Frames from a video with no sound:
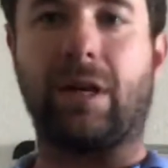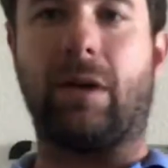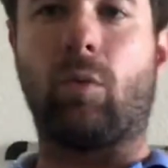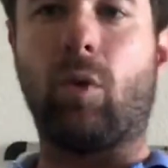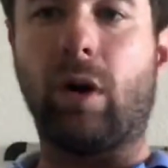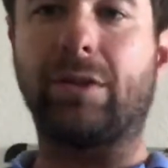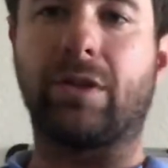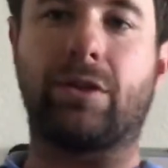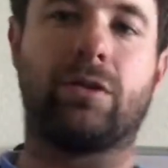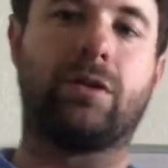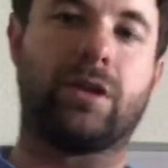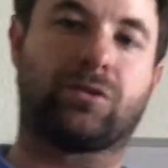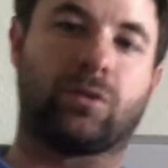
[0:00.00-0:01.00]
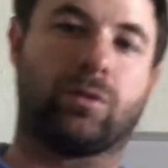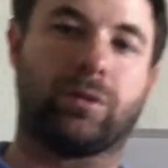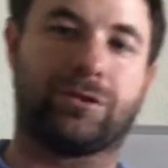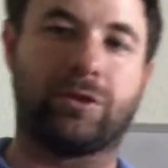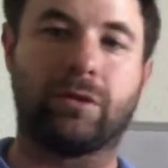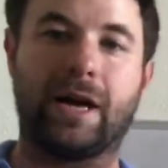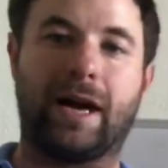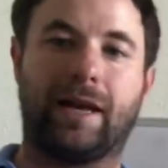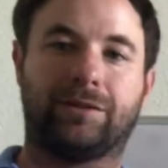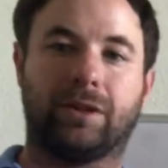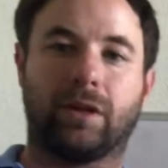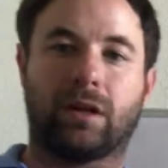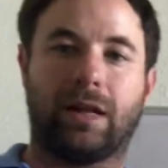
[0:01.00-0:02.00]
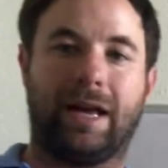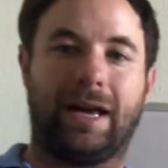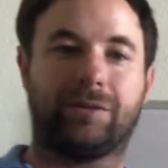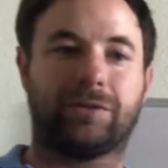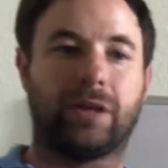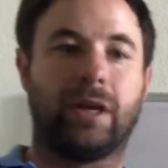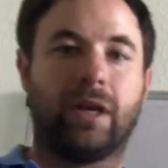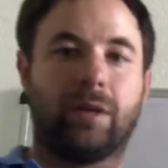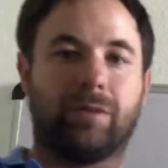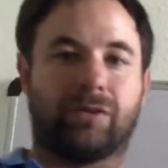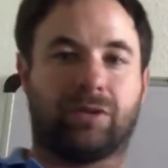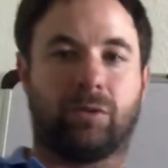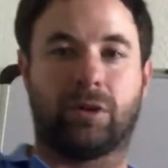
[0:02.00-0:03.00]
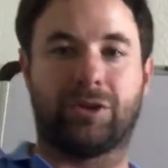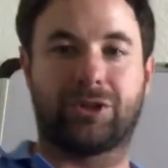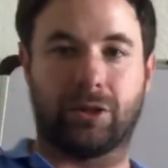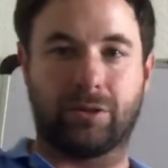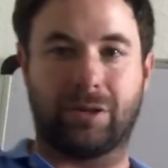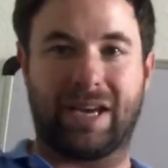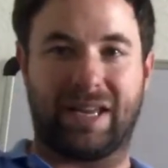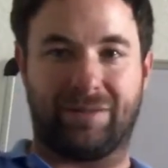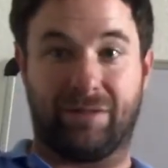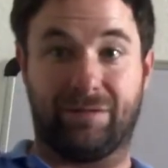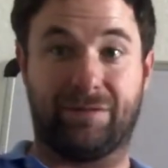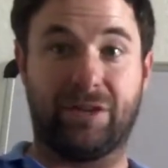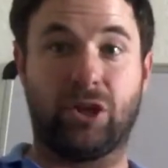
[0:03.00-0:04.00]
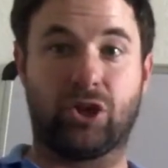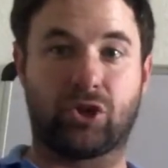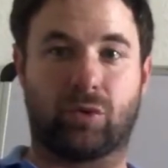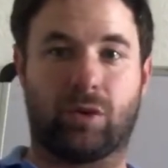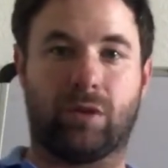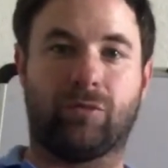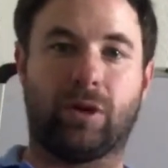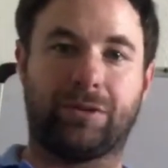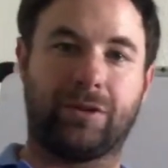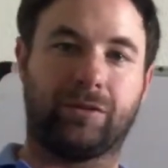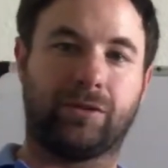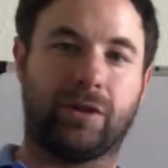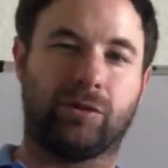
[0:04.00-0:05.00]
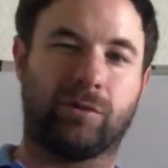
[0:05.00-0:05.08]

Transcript: I want to do this one with you guys in class because I want to show you kind of a visual of what this is.